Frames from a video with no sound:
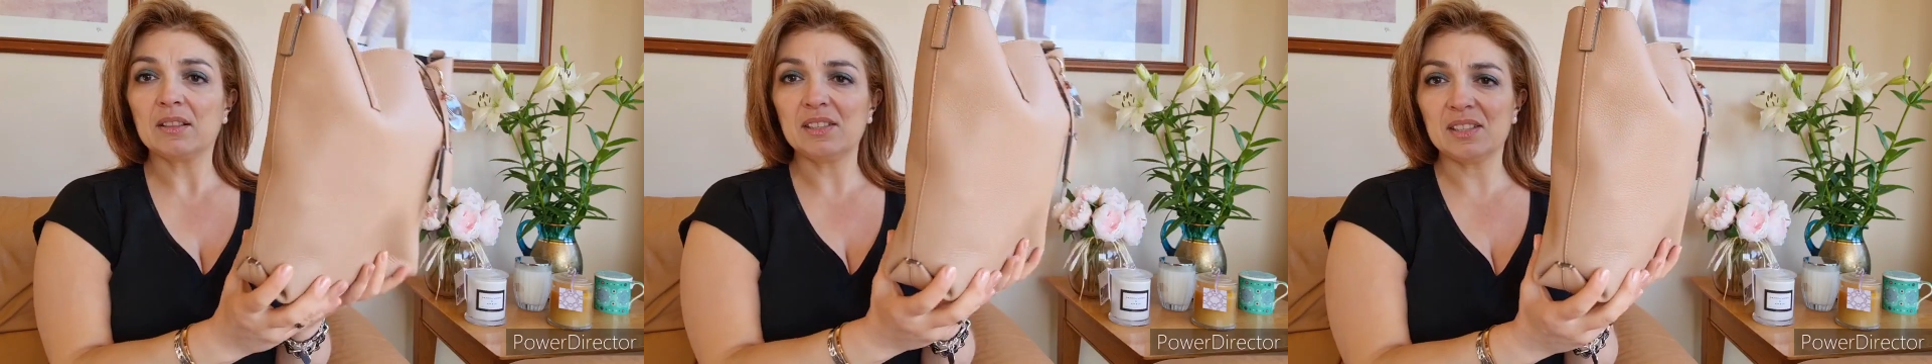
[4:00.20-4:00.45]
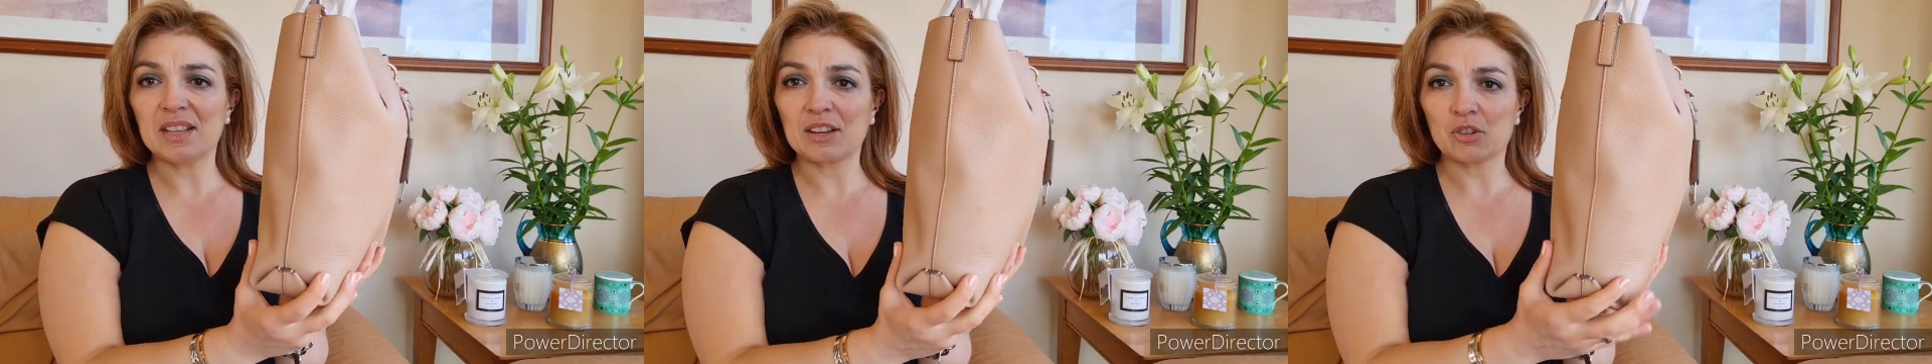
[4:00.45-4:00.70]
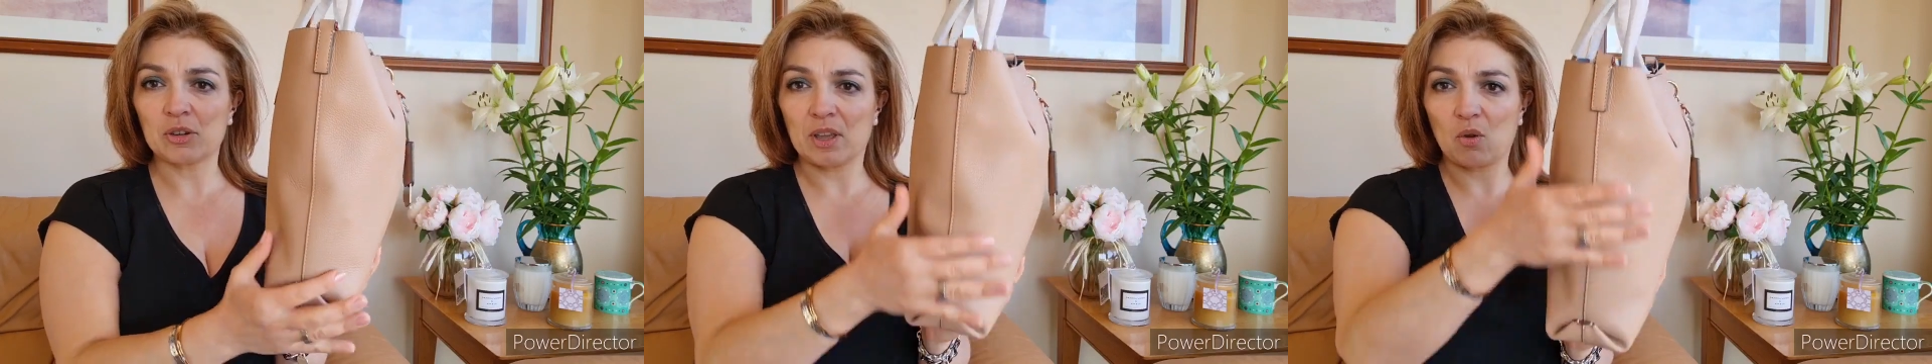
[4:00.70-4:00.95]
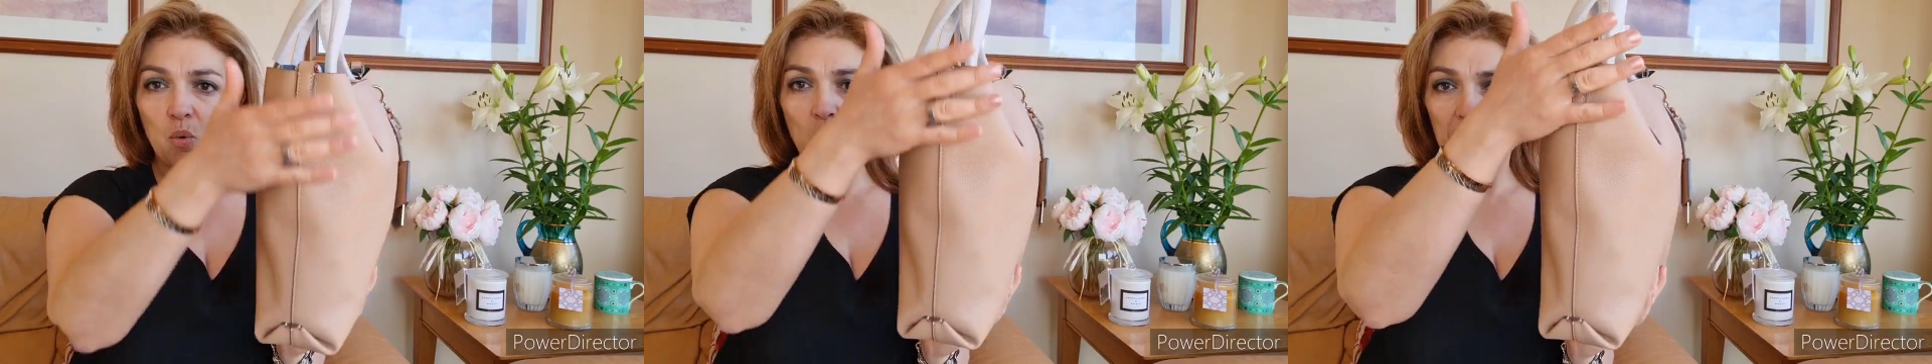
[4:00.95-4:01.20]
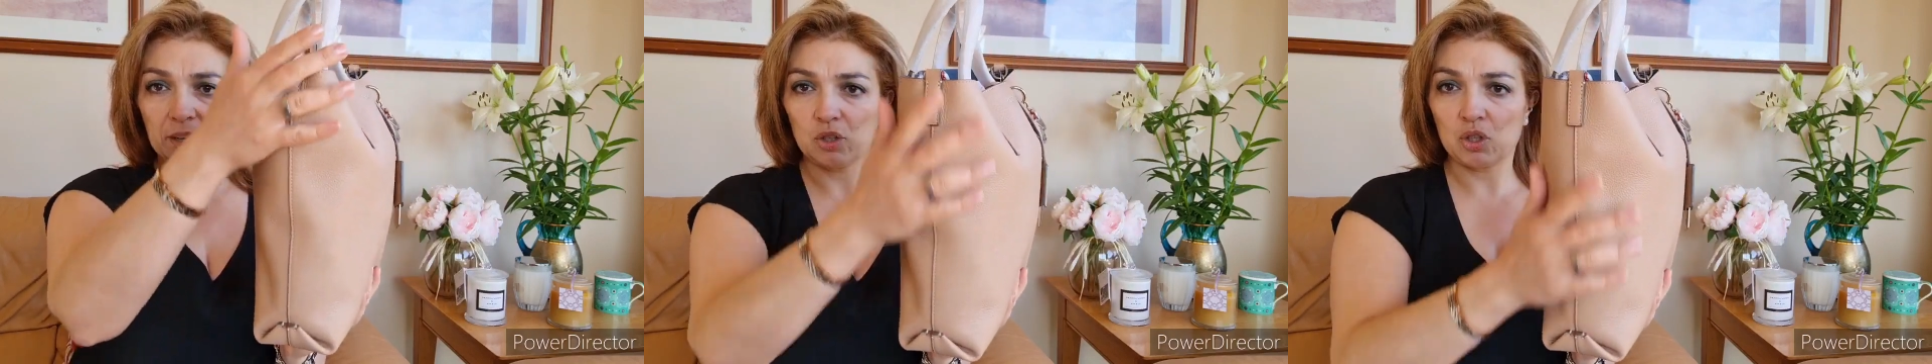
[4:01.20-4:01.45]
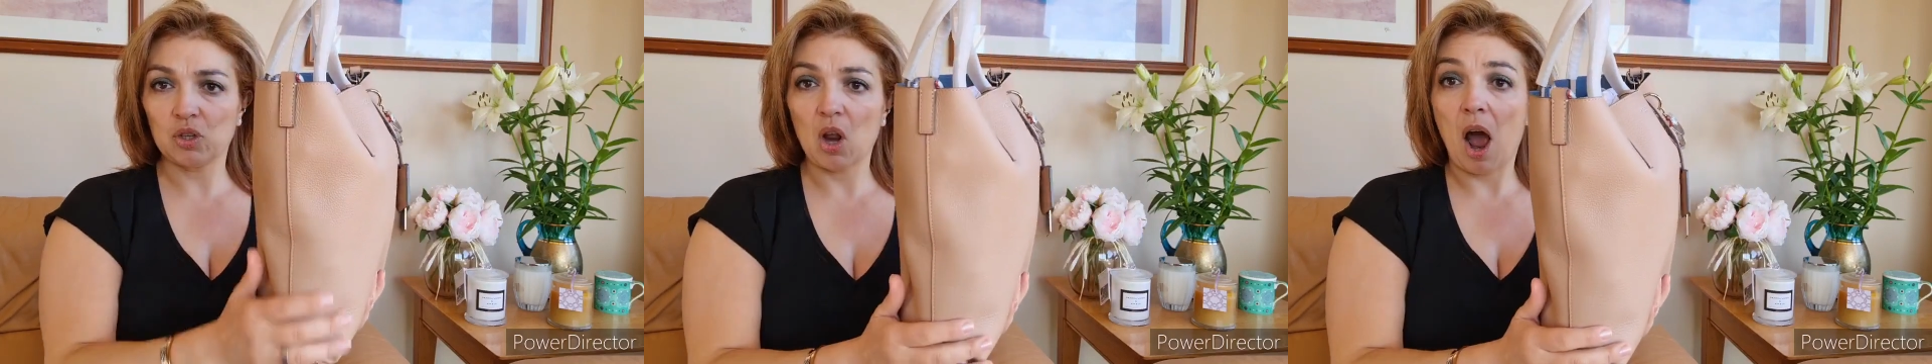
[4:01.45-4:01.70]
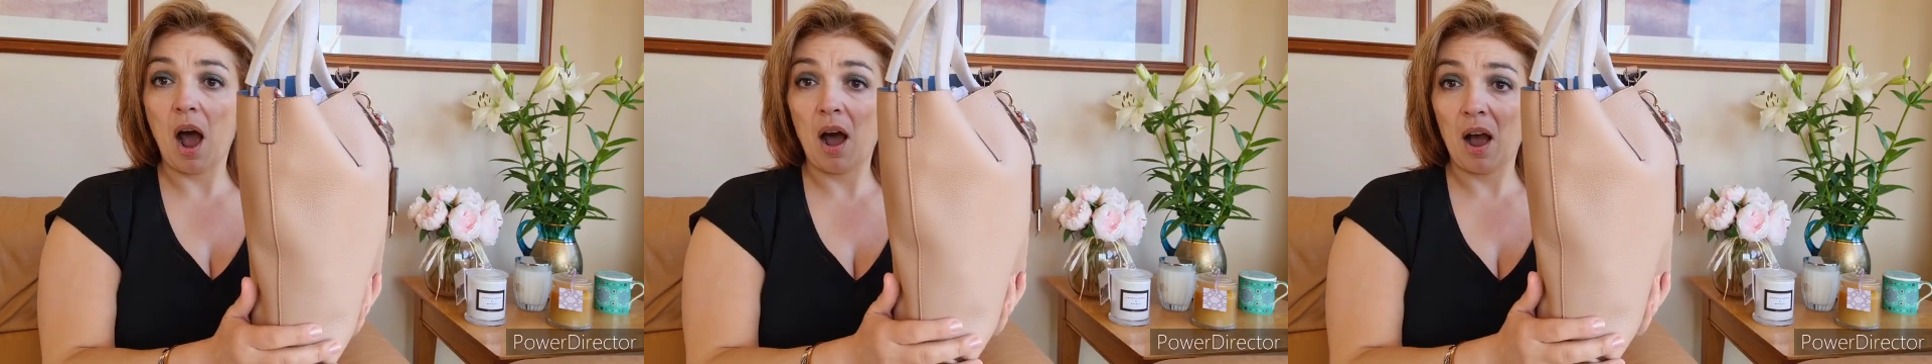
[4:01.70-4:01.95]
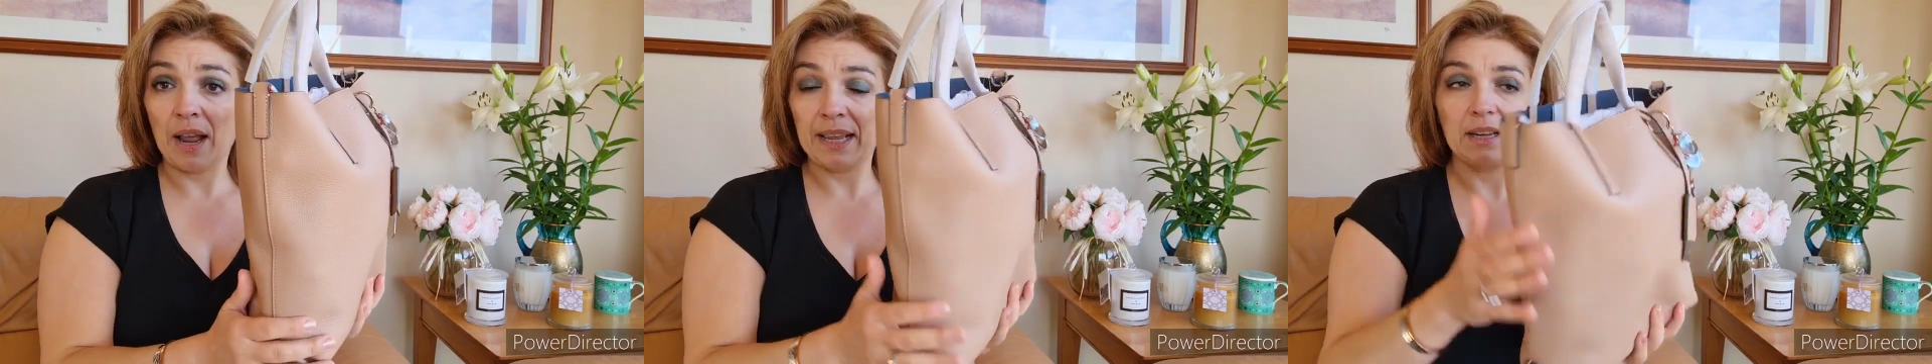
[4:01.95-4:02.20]
this is actually quite
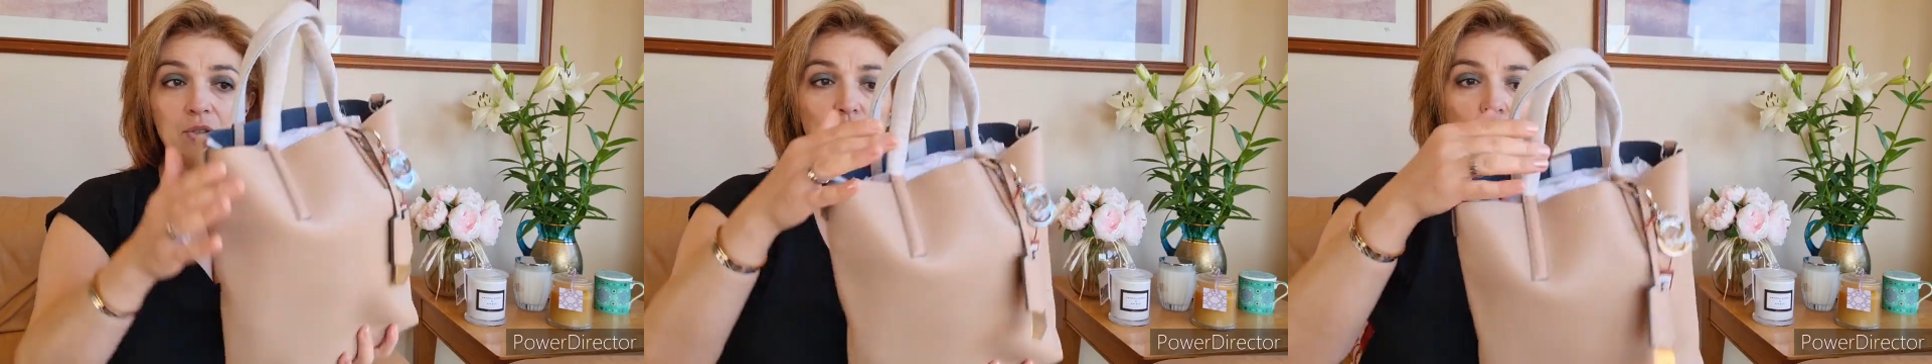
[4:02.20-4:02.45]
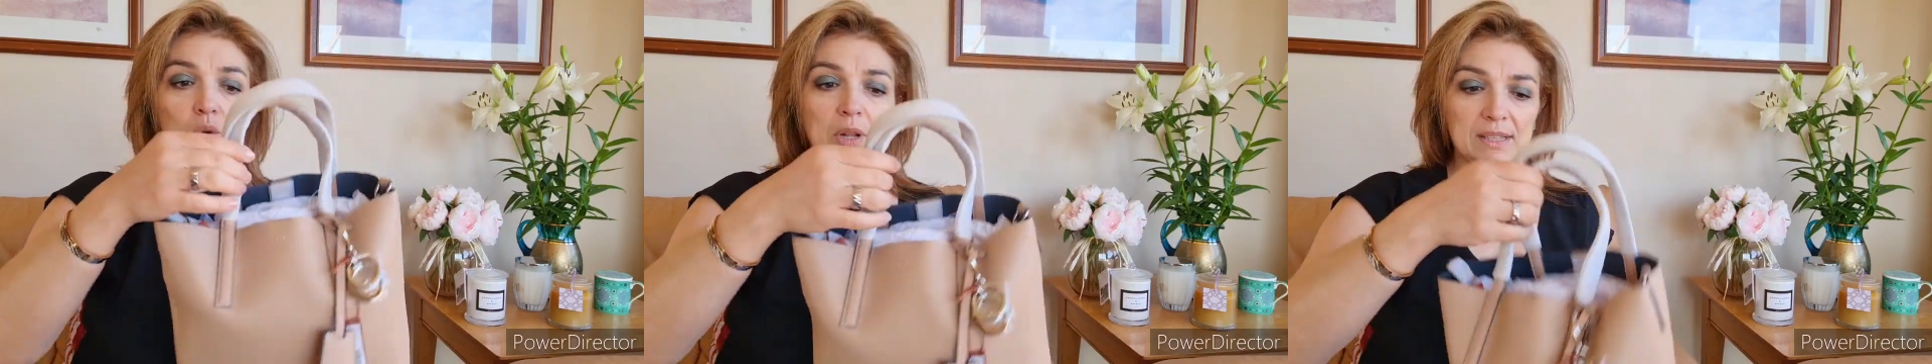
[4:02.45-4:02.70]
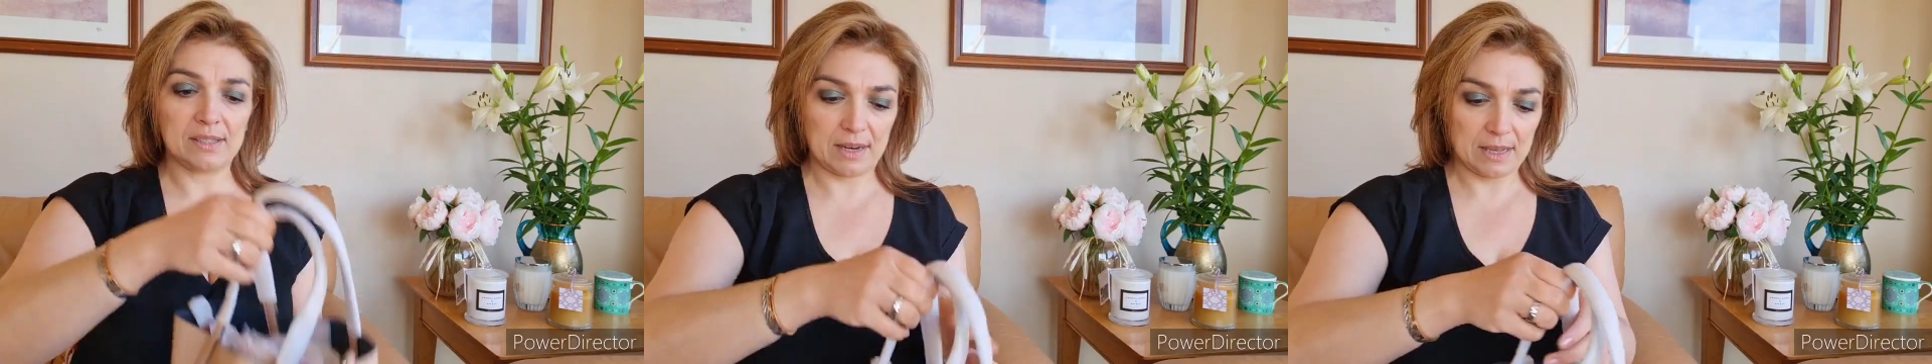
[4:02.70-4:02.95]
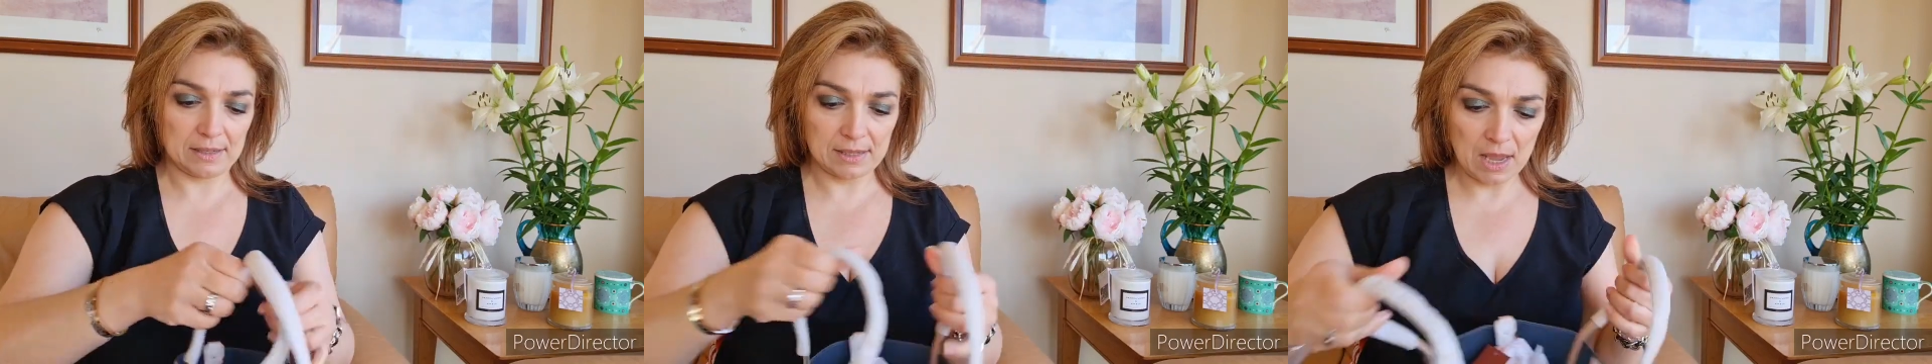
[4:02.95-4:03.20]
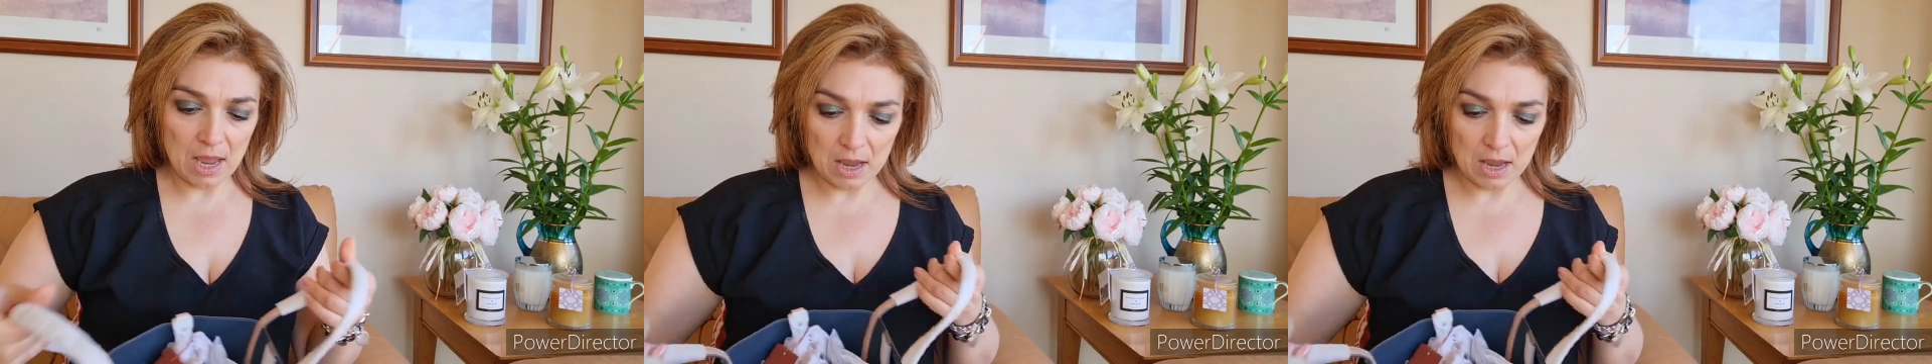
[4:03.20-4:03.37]
high and tall as it is.